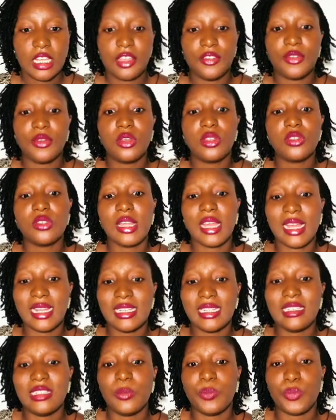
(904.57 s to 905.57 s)
if you want to
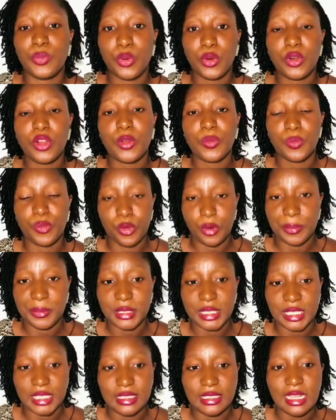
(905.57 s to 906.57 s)
edit the product
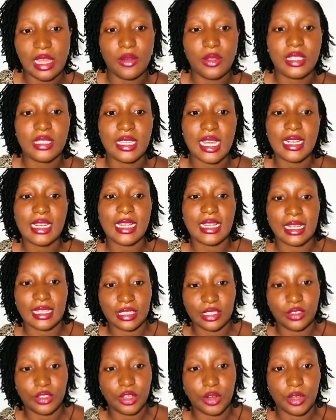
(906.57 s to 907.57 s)
properties, now inside the
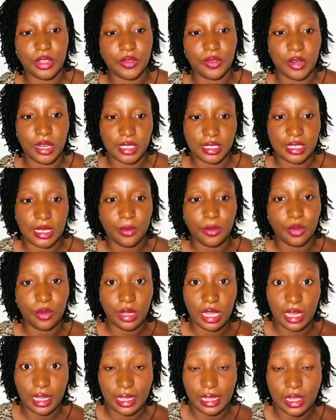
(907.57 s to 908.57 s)
categories, for
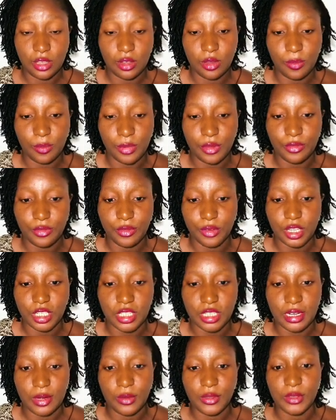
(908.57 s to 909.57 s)
example, I click on
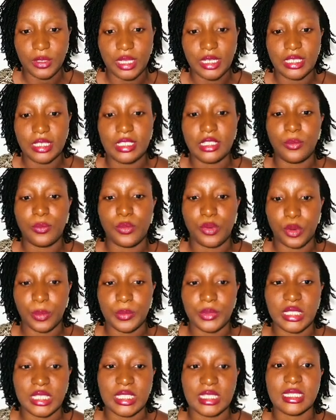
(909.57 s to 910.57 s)
beverage and I want to edit the
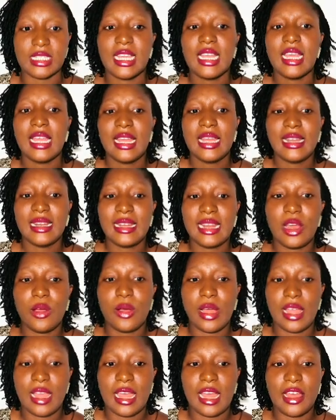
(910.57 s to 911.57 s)
properties.
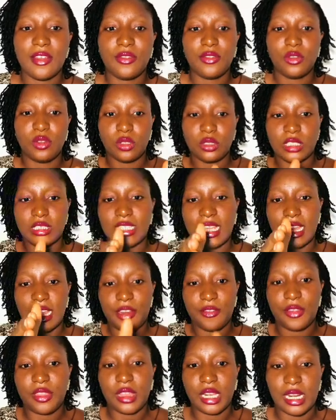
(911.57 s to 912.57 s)
Now I have, these are
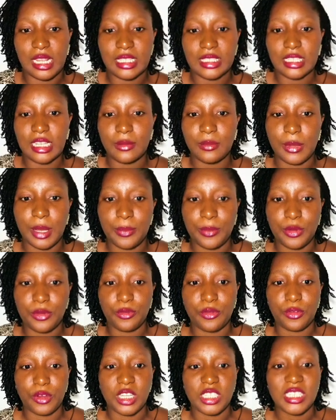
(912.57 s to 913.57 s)
everything inside my
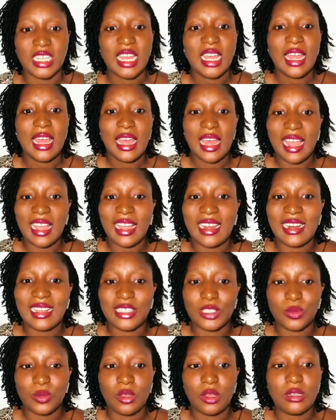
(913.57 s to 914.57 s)
beverage. I can
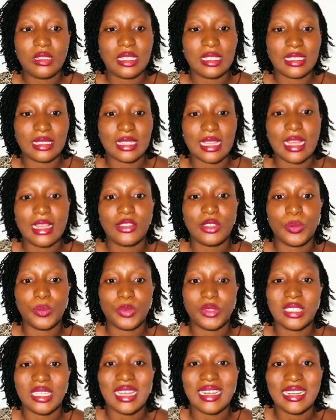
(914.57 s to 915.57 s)
as well decide to
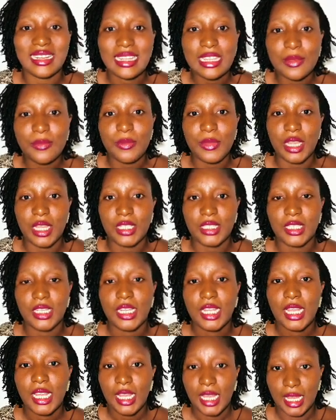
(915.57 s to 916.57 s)
put an image
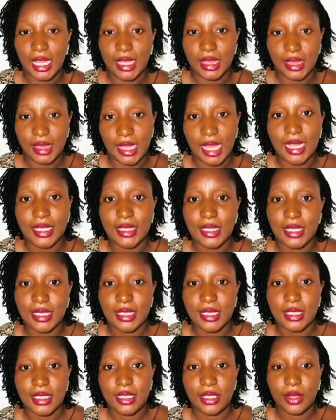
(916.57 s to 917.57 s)
in
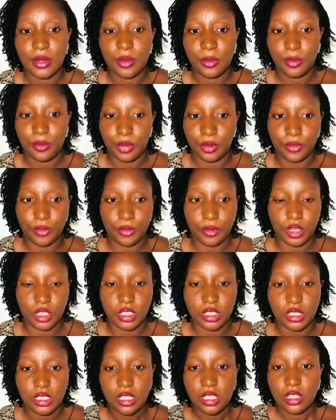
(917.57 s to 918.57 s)
that
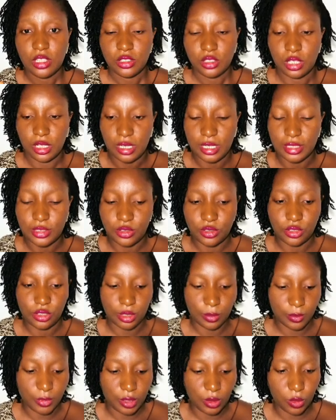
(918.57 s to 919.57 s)
beverage. So let's do
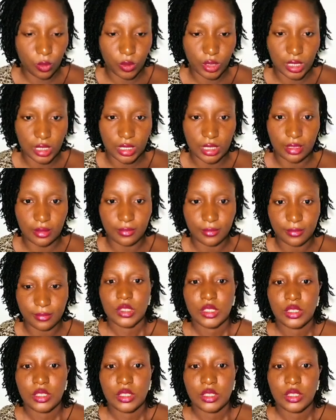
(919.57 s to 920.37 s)
something quickly.